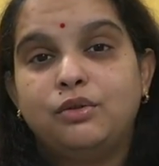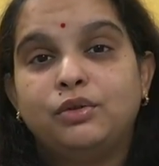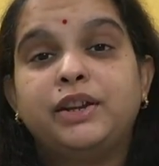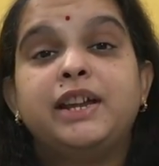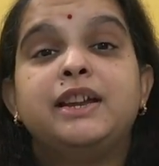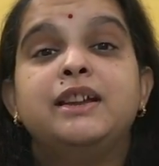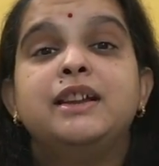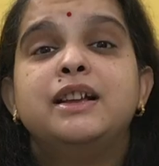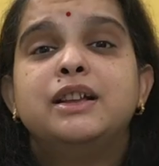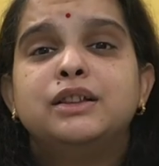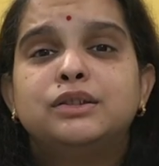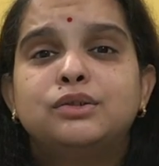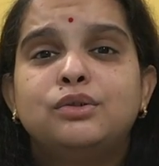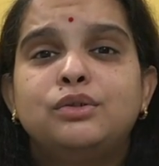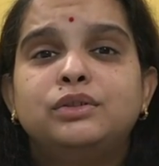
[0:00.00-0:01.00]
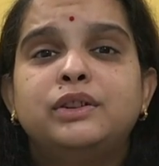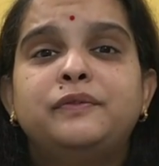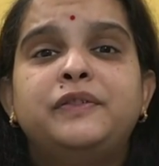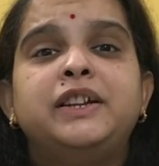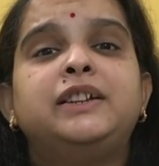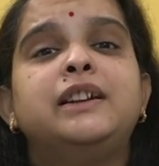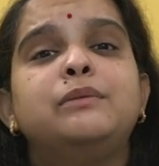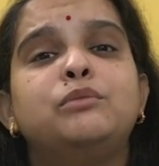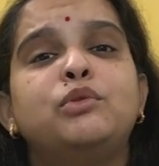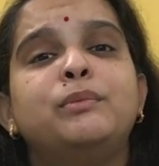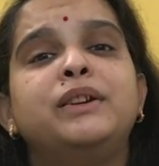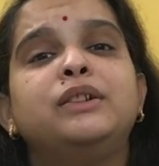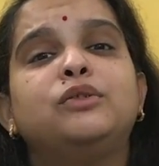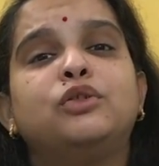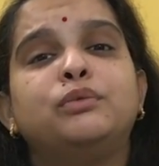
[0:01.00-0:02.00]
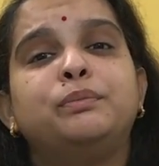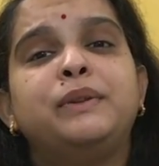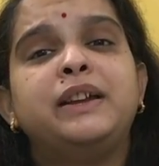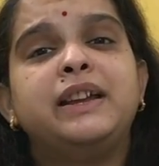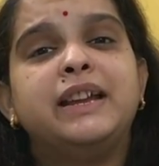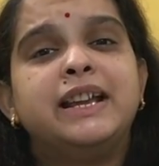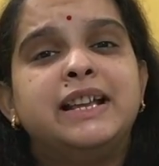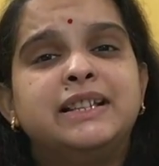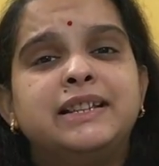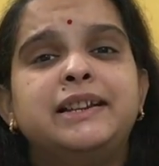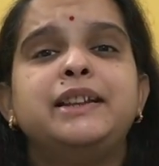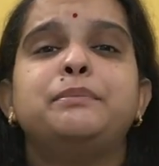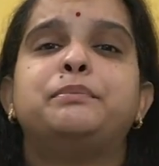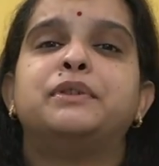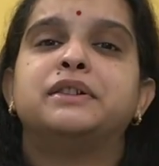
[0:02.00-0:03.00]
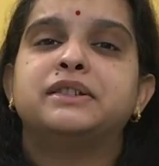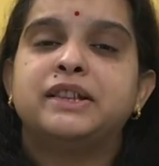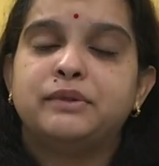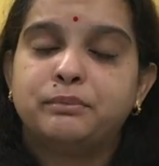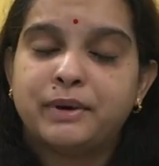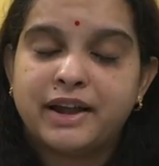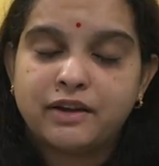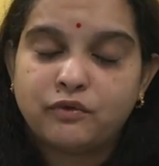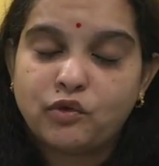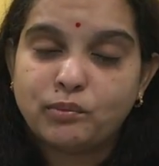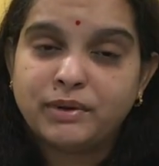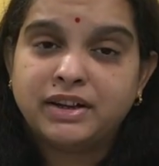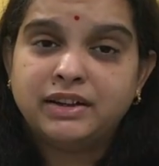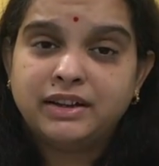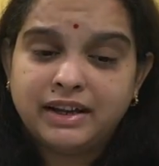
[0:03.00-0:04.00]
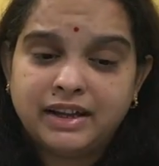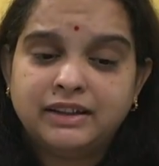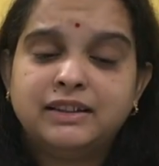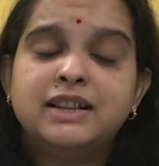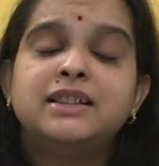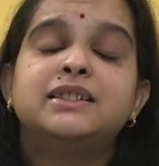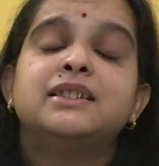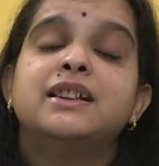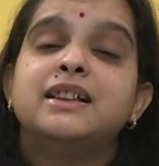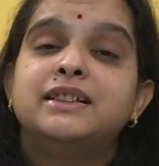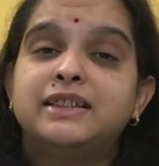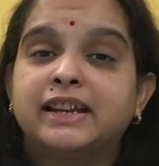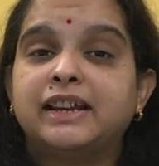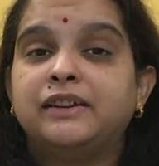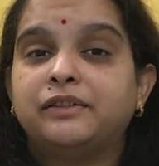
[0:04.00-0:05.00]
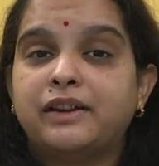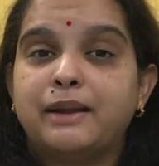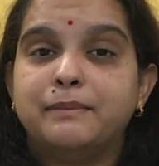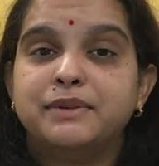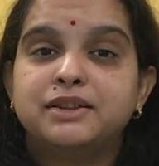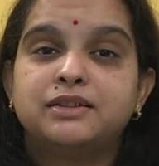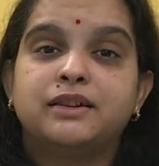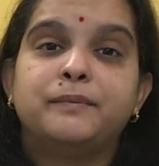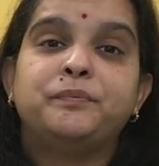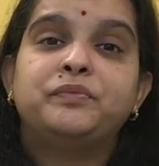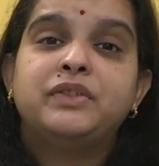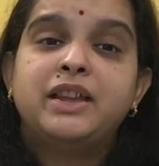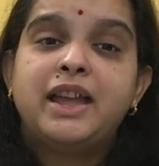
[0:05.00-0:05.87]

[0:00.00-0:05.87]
Okay, so the fetal movement could be easily perceived by a woman in this second trimester,